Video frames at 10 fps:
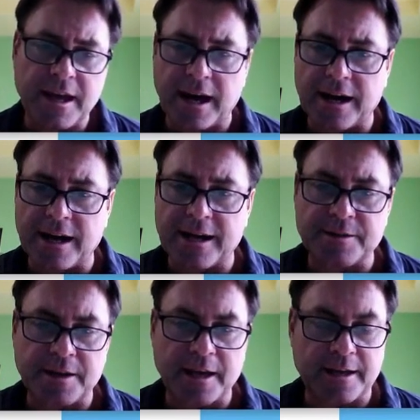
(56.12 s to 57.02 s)
Uh, a,
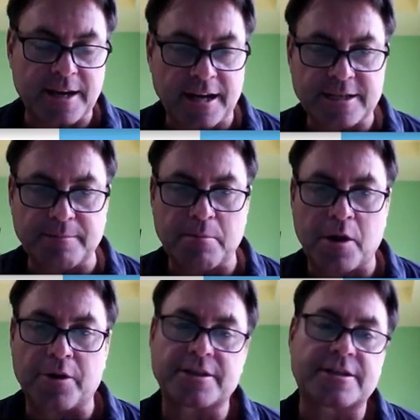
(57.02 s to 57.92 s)
a custom
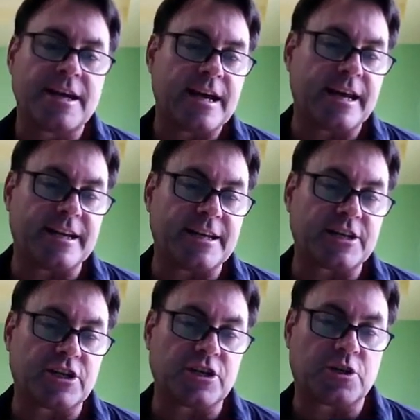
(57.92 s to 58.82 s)
bonus in
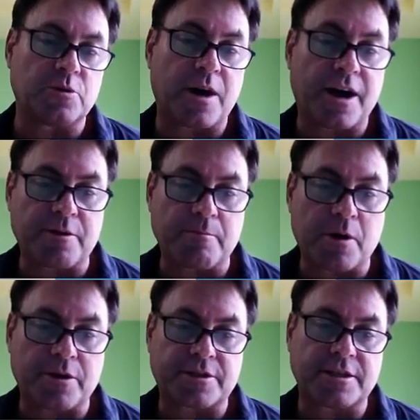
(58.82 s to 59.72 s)
addition to other
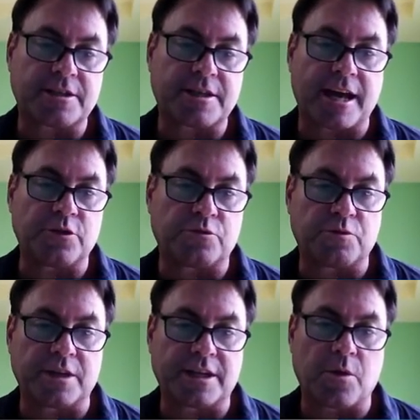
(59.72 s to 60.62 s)
bonuses that you're
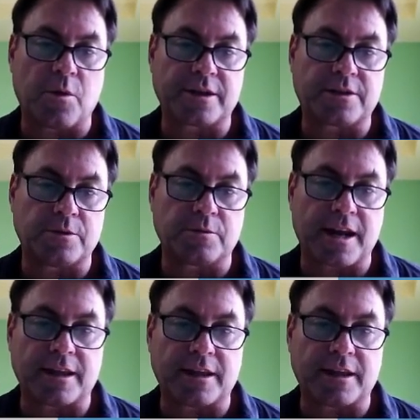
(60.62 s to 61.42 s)
really going to get